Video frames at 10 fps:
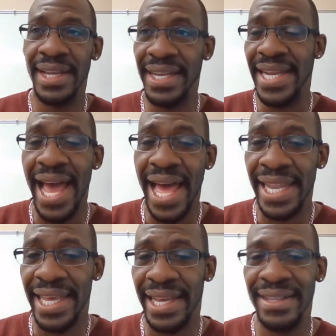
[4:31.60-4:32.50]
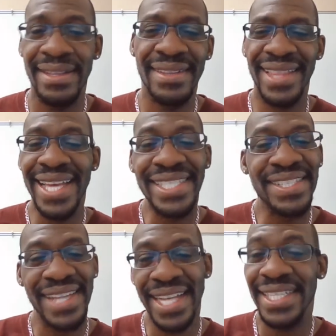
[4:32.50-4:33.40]
a dialect, that's
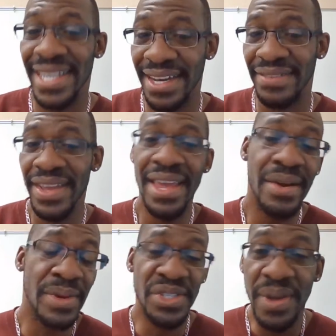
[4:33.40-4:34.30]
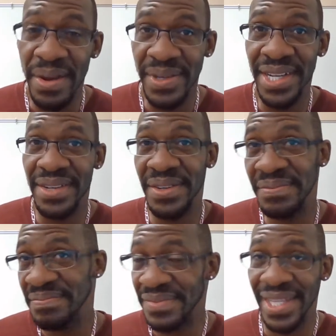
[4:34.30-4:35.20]
that's enough. What you gonna do,
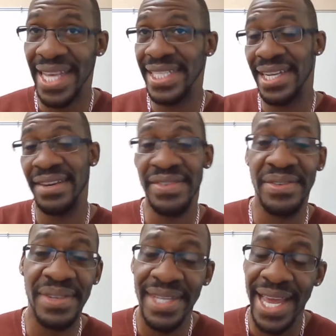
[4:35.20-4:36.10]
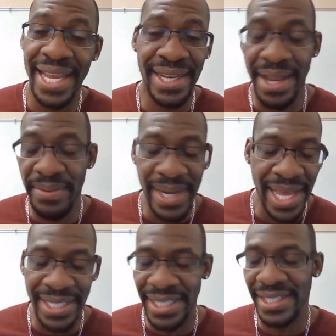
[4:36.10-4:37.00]
that's enough. You they they
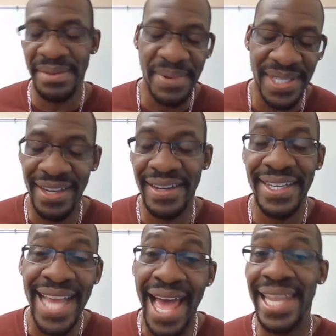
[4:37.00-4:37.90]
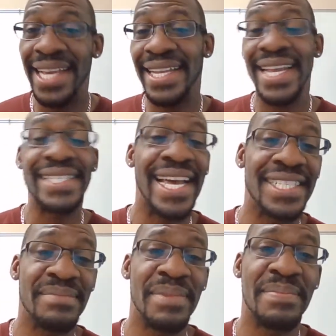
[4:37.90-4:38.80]
realize this is a particular dialect and that's how
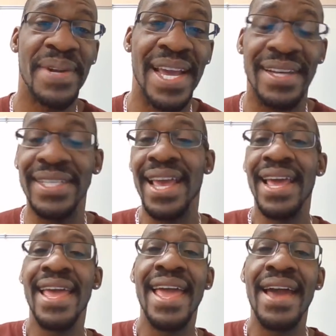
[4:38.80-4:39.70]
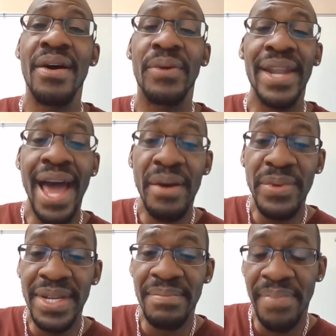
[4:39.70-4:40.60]
it should be pronounced. What I
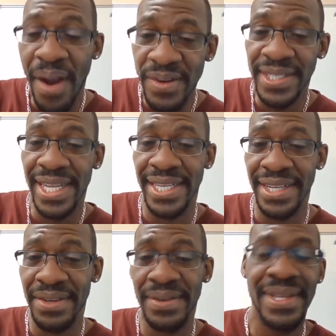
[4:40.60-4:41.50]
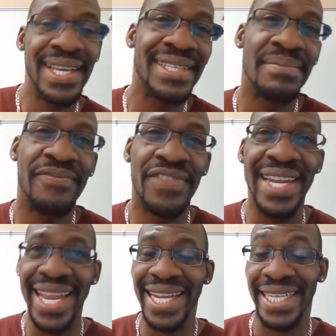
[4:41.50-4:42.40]
wouldn't personally do is
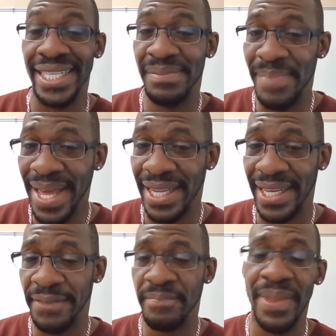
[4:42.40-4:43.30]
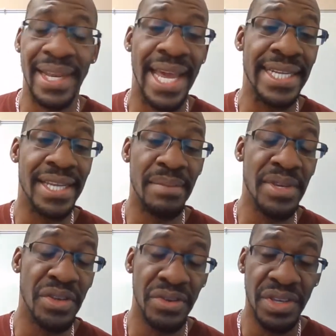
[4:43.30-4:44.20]
phonetically spell it like
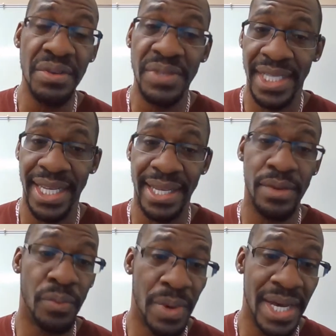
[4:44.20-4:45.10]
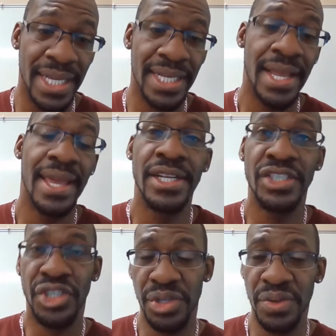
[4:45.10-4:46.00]
W U T, what
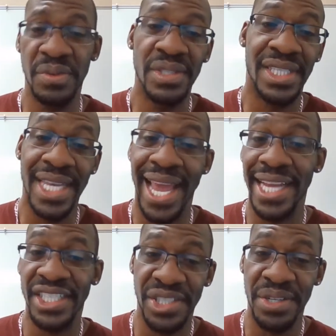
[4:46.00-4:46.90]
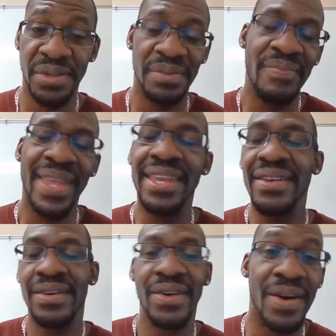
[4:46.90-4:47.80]
Chu, C H U, you
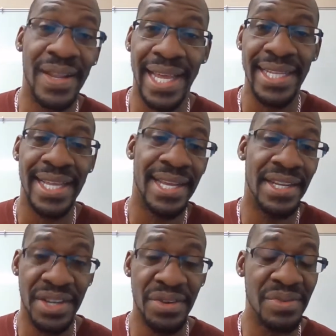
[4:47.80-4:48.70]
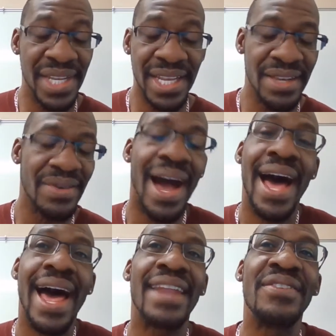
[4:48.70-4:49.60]
know, going like that, do, D U.
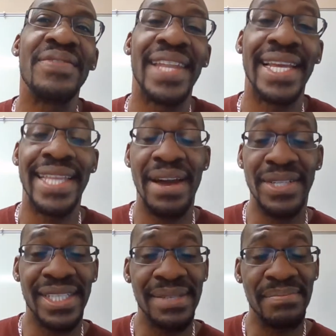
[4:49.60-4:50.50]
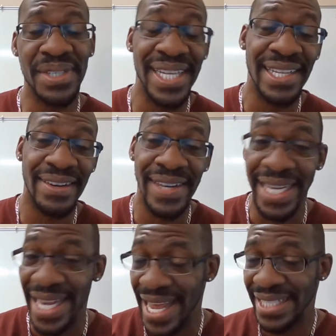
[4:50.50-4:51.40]
I, I don't feel like that was
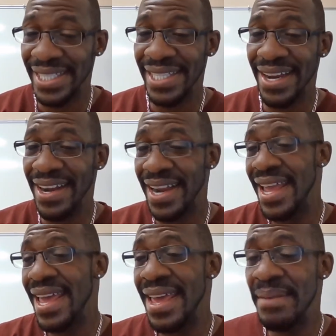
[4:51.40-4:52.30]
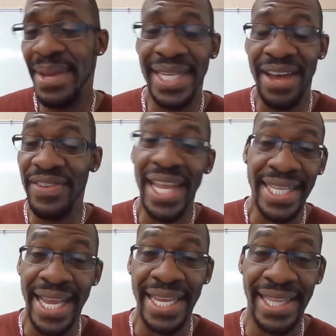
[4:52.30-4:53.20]
particularly necessary because I feel like
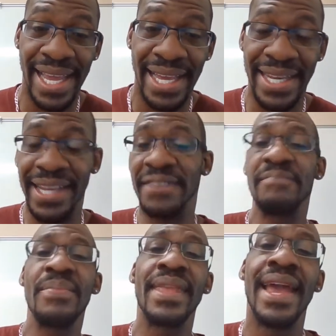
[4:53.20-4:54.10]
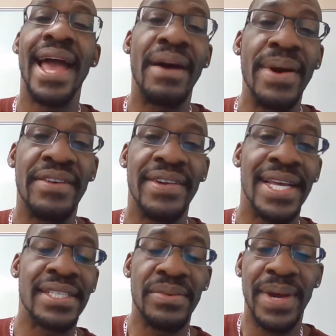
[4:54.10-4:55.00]
they get the idea. However,
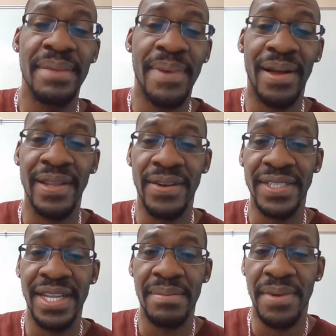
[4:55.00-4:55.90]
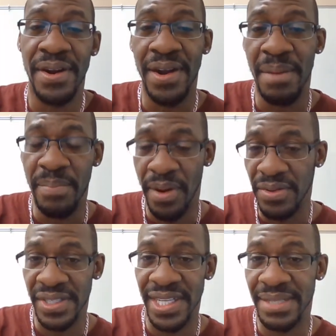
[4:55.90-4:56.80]
that's the way Paul Laurence Dunbar
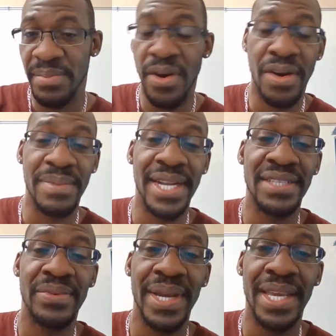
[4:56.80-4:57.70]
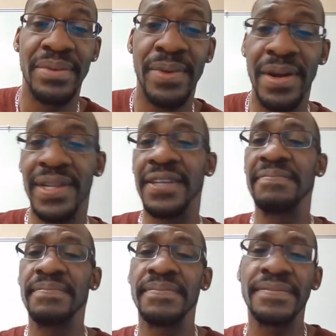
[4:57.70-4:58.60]
approached this poem and that's the way he wrote it.
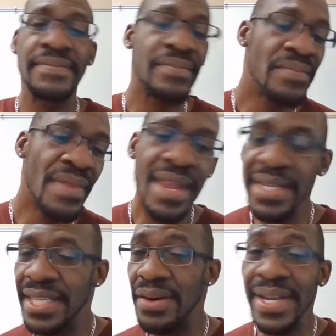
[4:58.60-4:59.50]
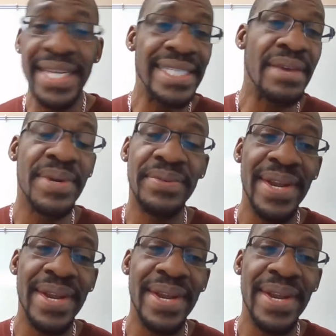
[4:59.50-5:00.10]
So initially when